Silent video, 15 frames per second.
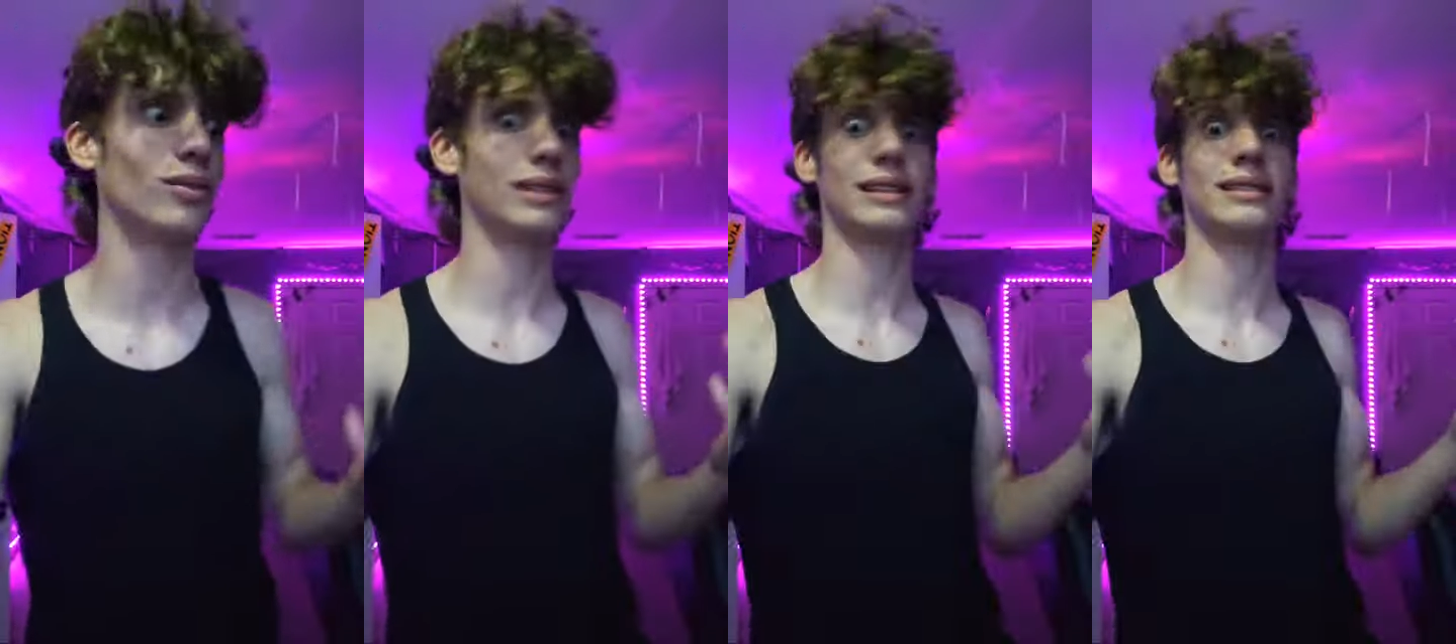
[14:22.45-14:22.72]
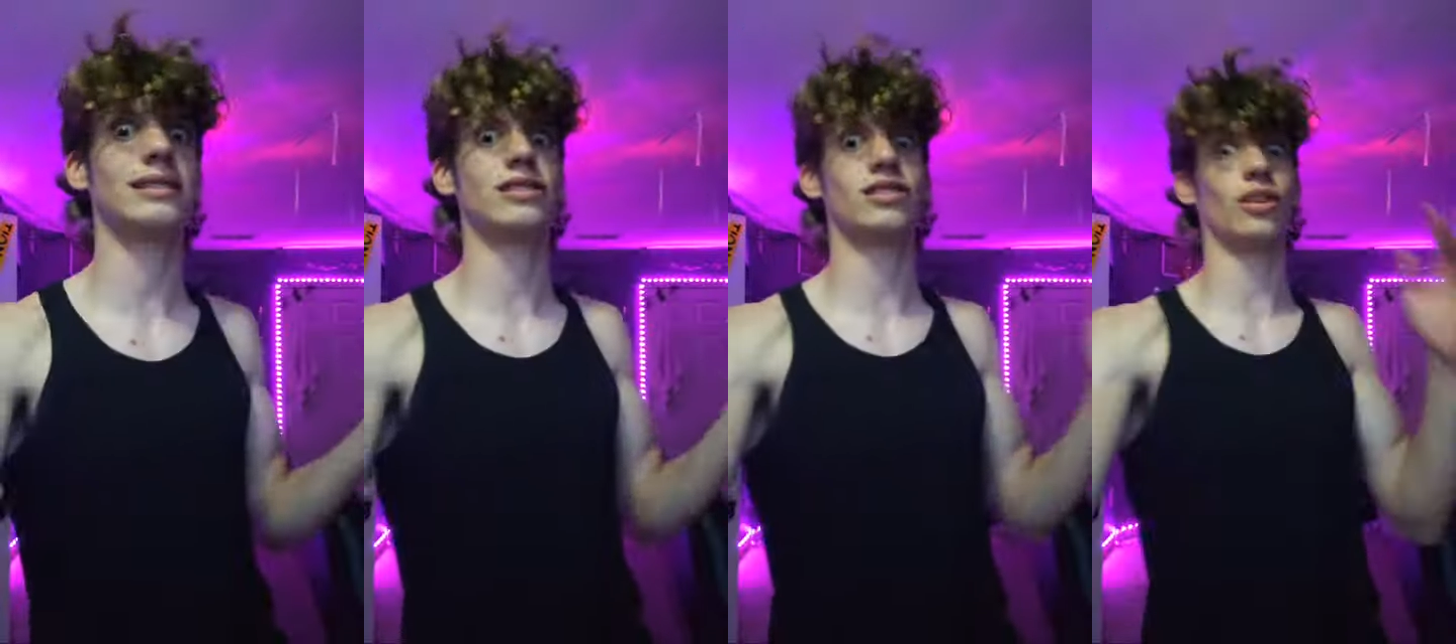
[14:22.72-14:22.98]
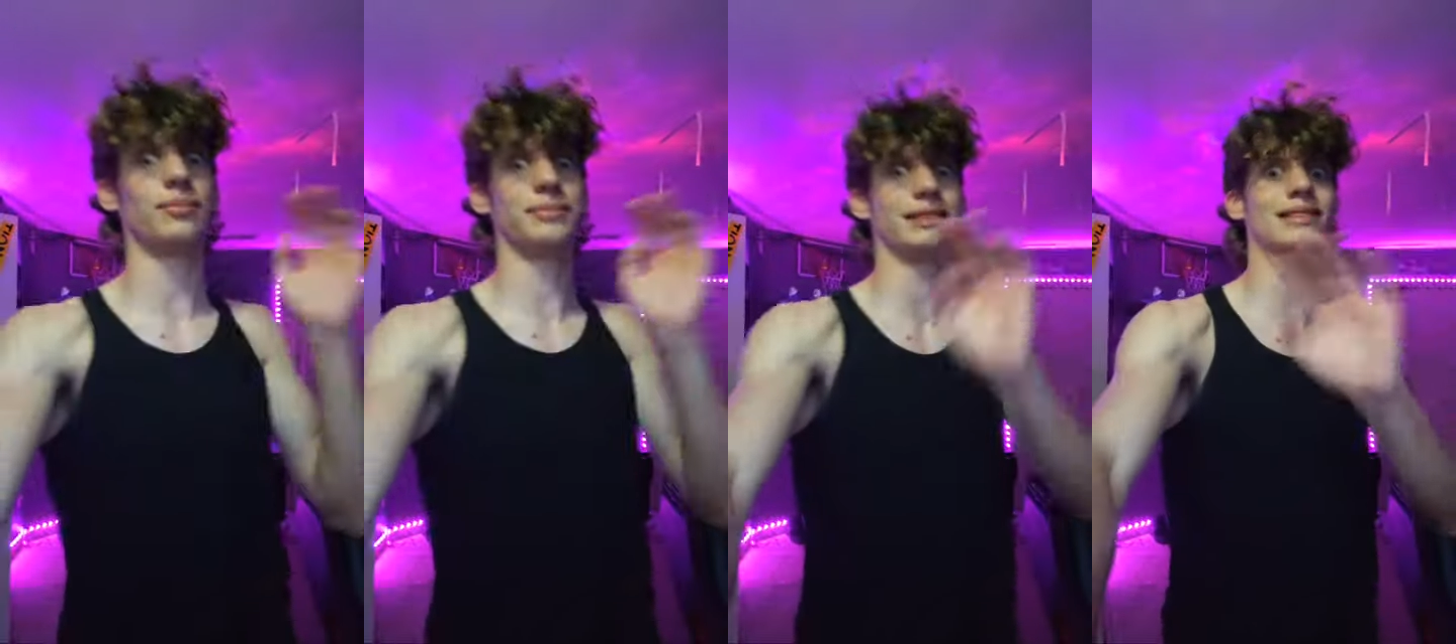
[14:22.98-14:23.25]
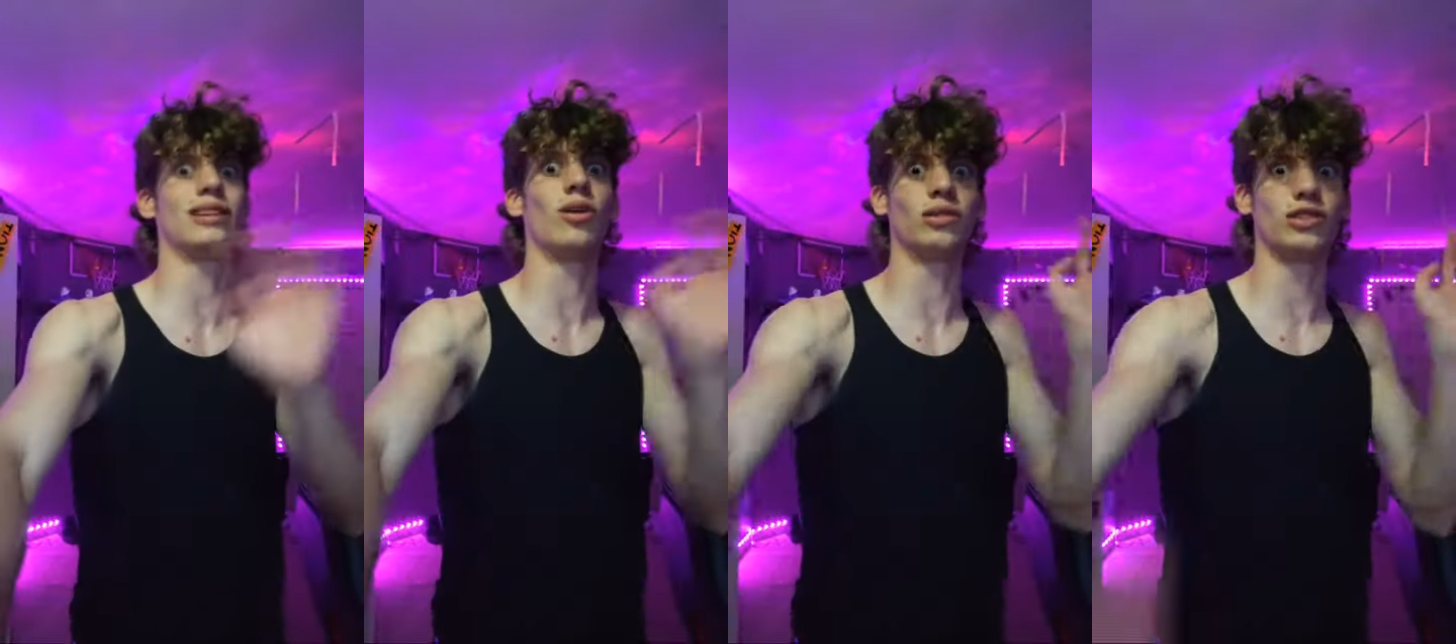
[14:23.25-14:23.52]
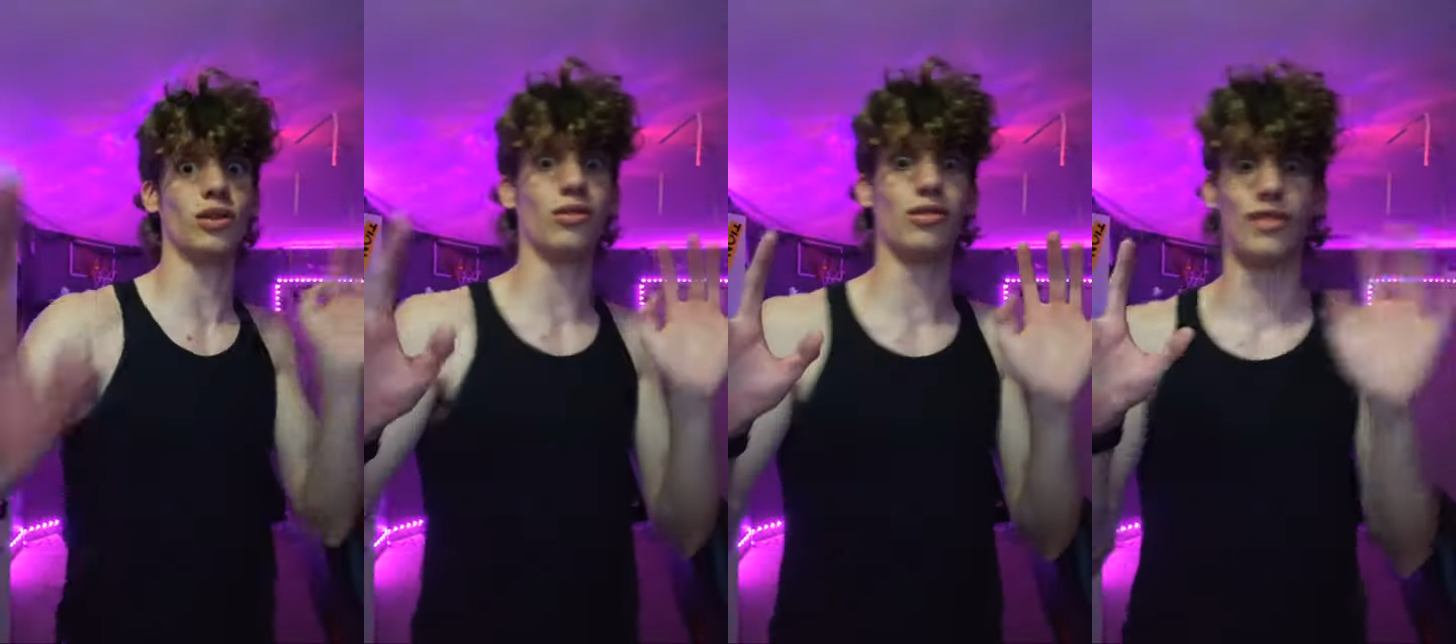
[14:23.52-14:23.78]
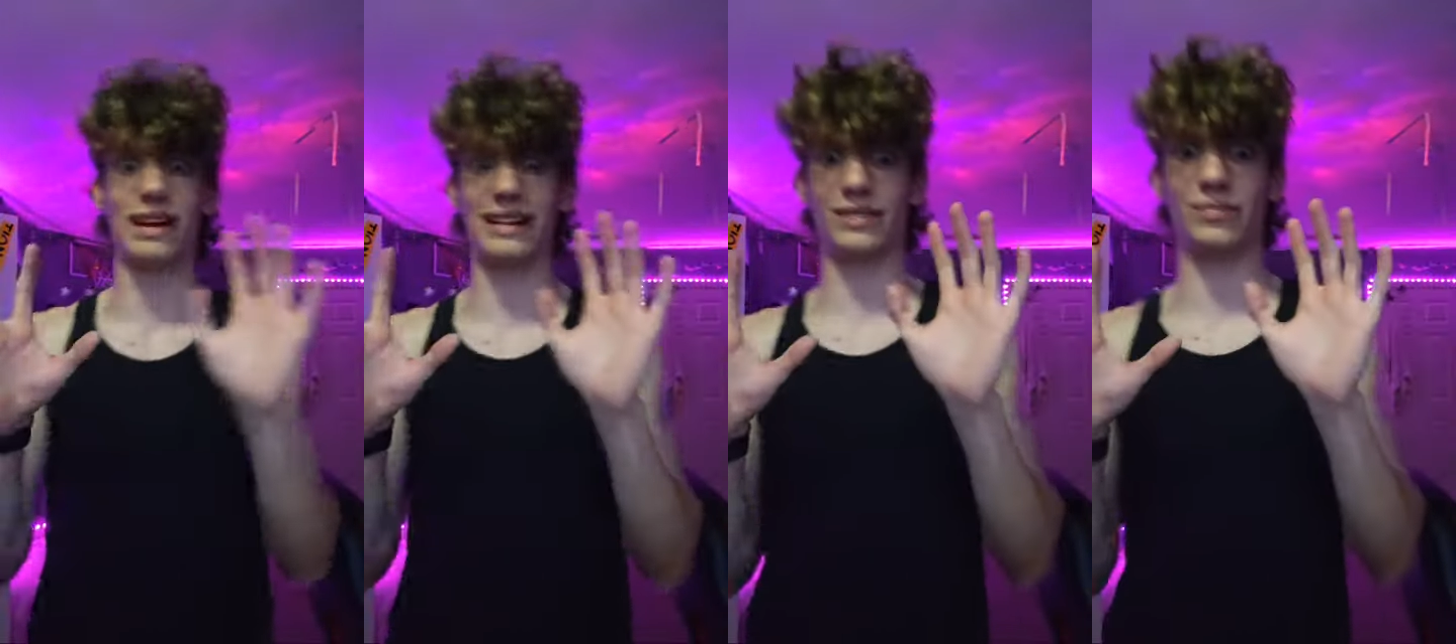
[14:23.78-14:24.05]
it's, don't, don't, don't
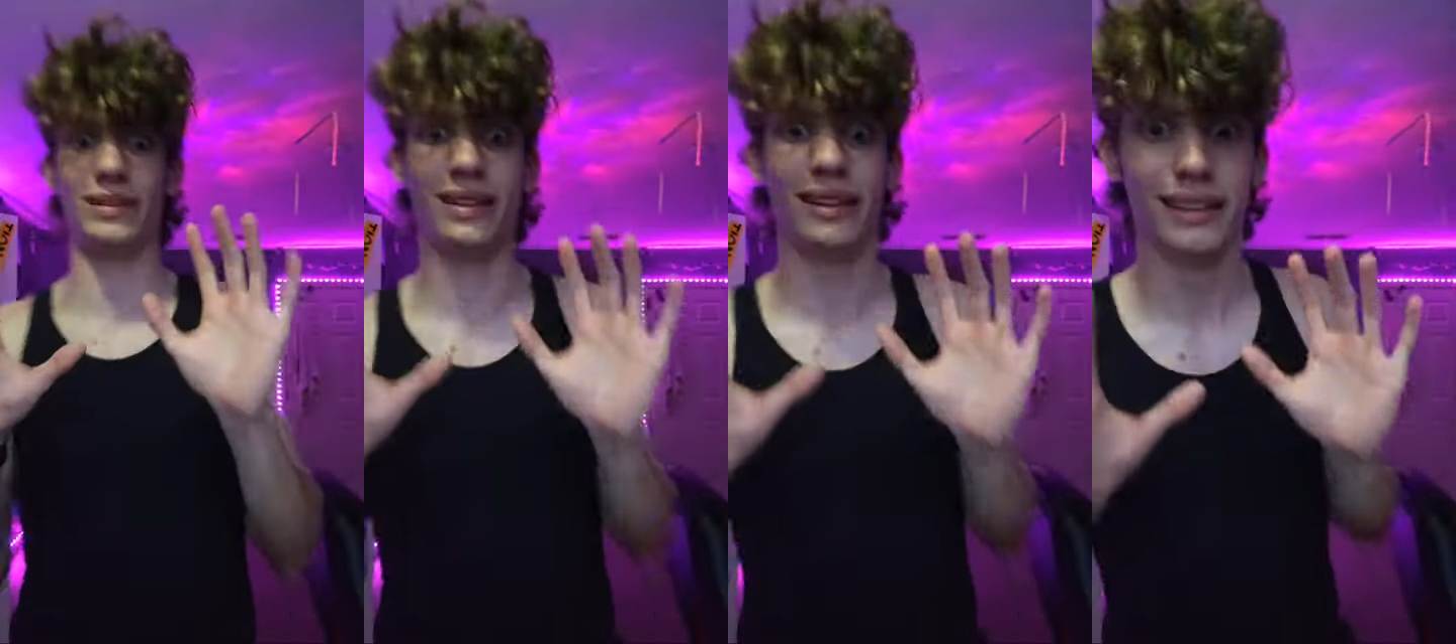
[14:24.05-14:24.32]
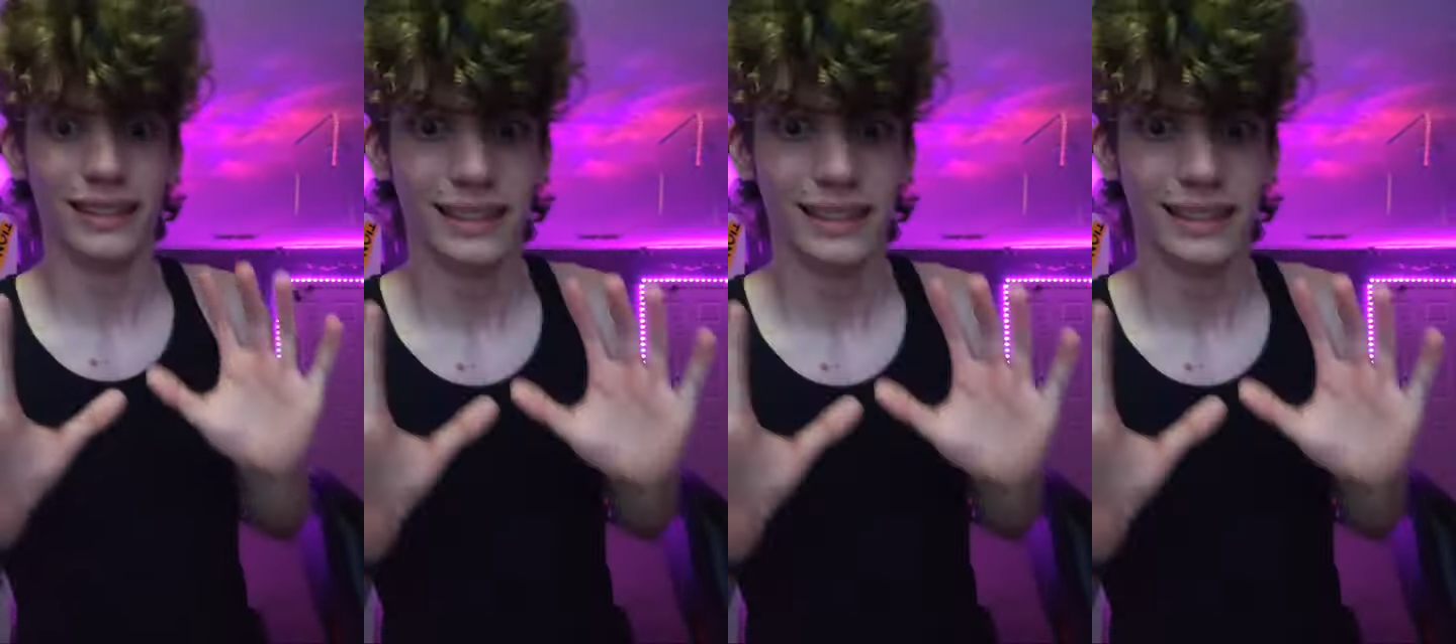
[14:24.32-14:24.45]
harass me.